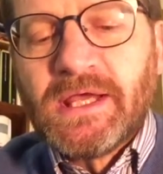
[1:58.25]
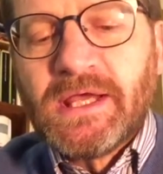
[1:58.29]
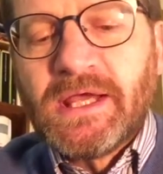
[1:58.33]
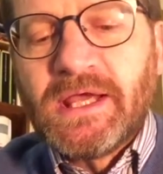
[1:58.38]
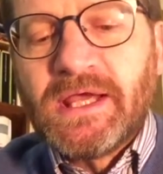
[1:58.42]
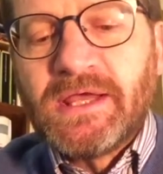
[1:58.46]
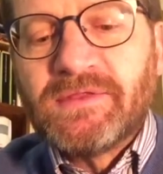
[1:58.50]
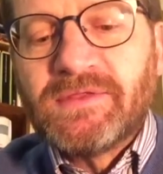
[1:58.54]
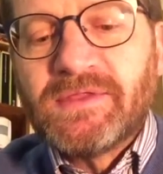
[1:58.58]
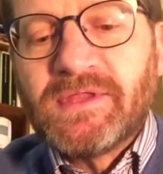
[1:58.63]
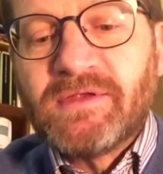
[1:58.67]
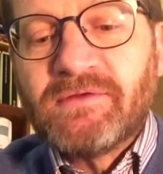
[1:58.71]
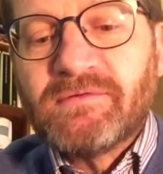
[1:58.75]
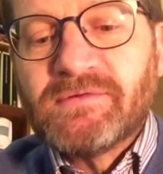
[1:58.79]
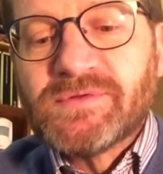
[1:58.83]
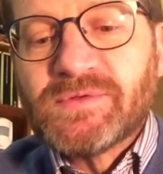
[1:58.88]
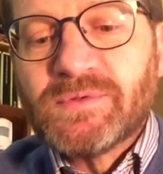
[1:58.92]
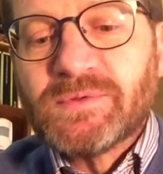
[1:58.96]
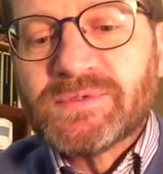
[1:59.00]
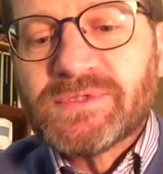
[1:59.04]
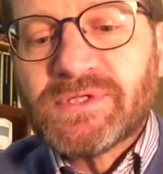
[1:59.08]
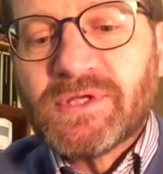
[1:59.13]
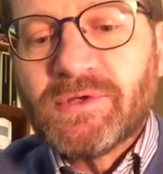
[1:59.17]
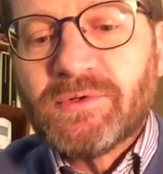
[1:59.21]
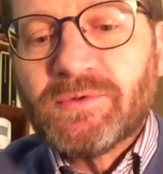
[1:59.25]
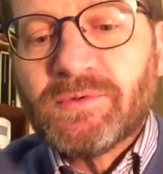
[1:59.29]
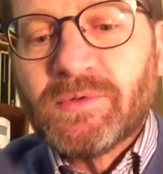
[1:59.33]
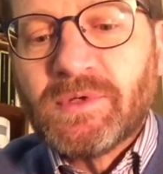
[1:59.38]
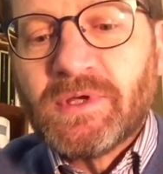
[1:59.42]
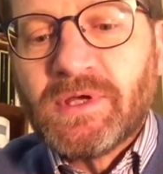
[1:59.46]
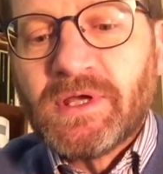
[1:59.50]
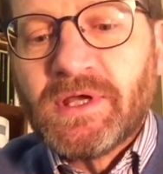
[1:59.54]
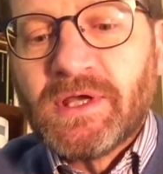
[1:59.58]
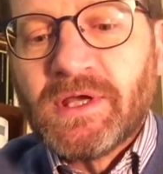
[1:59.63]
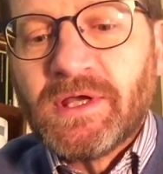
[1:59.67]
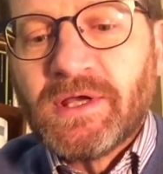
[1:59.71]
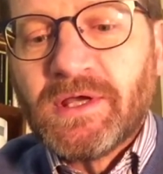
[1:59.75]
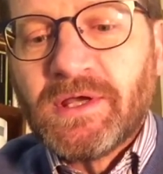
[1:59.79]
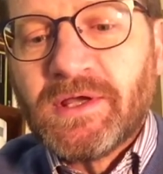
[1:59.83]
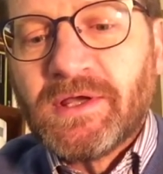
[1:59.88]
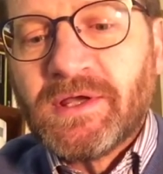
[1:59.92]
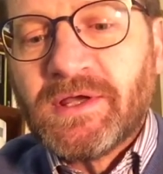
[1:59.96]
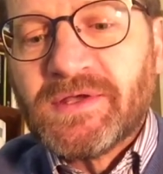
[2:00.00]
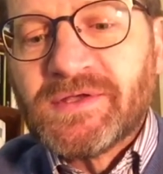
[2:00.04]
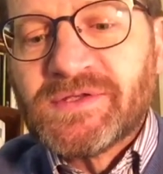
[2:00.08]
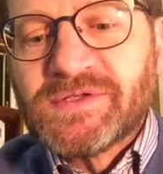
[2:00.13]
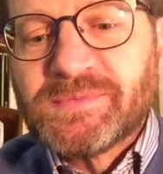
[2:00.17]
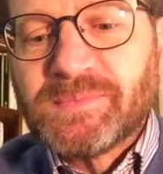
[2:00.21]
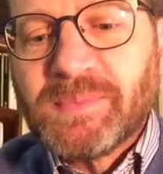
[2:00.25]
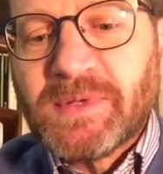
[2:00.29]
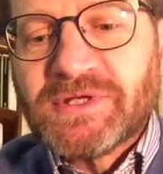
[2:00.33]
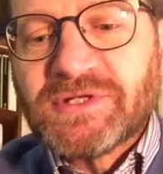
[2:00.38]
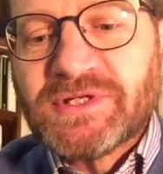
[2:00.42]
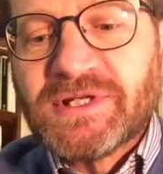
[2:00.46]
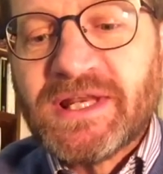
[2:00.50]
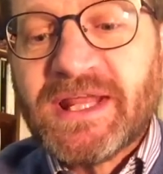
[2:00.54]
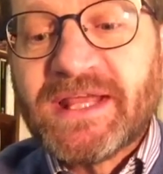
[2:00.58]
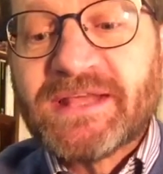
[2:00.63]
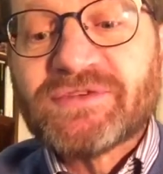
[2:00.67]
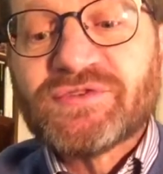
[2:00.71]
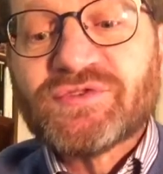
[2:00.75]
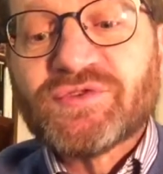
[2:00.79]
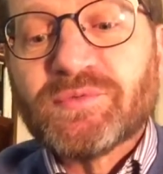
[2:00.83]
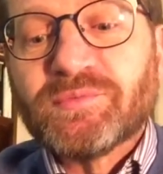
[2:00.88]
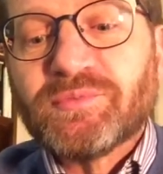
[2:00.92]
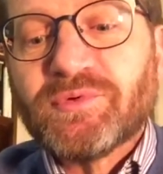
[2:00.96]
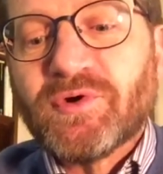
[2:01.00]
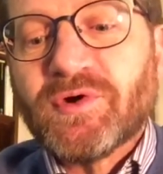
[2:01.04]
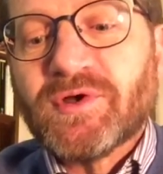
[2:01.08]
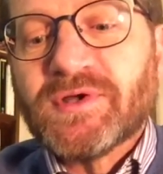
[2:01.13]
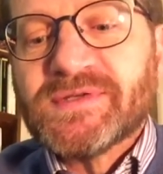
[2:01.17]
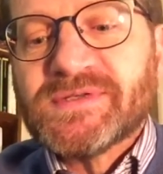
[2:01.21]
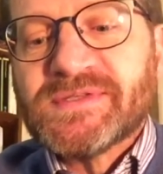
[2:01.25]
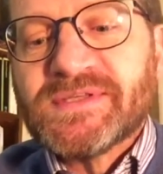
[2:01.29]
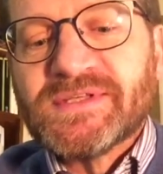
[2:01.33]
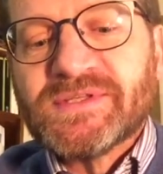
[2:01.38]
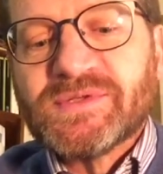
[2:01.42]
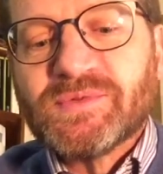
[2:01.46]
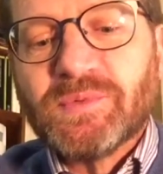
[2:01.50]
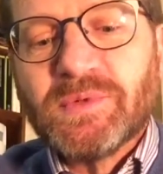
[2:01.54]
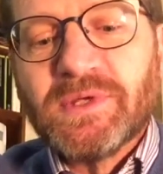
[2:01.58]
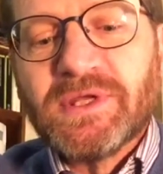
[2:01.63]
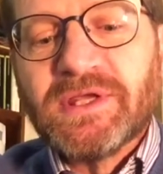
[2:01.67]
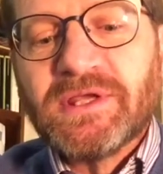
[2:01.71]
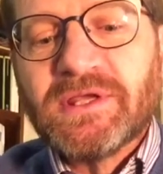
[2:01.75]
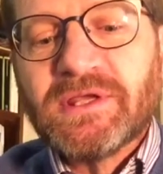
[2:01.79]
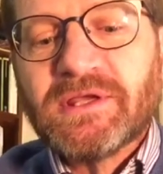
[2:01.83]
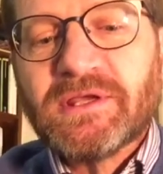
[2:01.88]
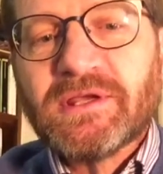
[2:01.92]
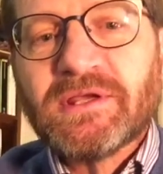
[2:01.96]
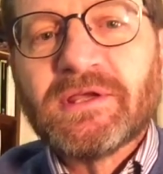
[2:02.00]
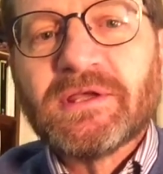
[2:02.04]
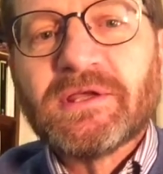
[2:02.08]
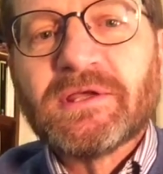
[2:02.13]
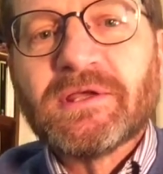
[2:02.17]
and there is also a special extra prize this week